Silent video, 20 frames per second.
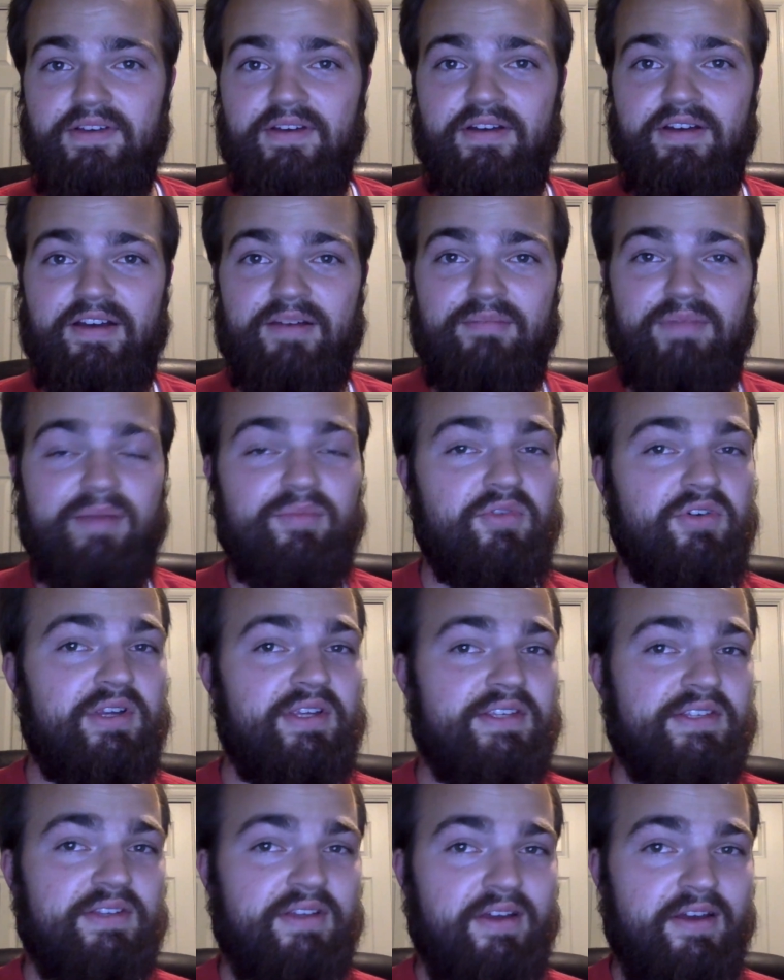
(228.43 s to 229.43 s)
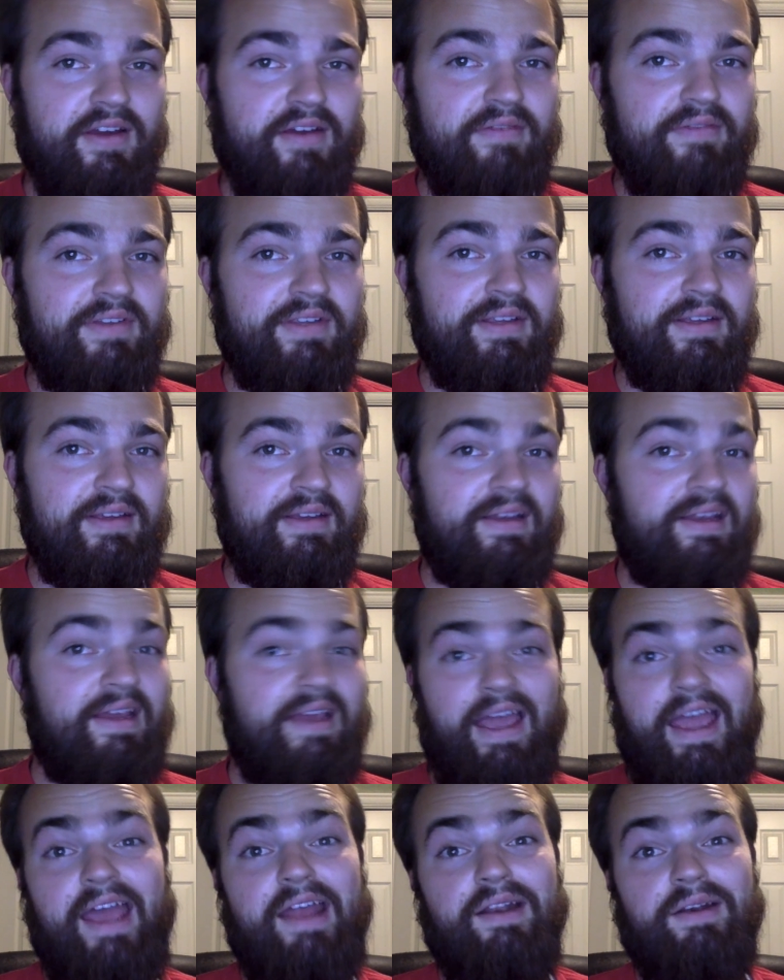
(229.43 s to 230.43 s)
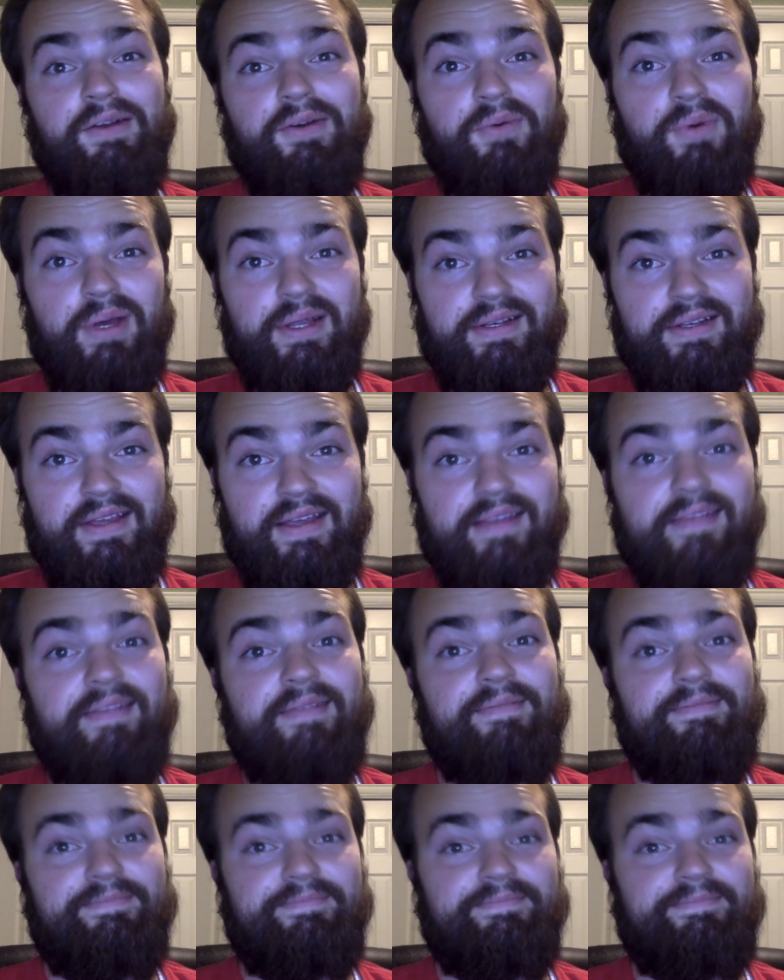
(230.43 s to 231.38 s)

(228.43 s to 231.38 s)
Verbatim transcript: are memory starved, I don't know what does.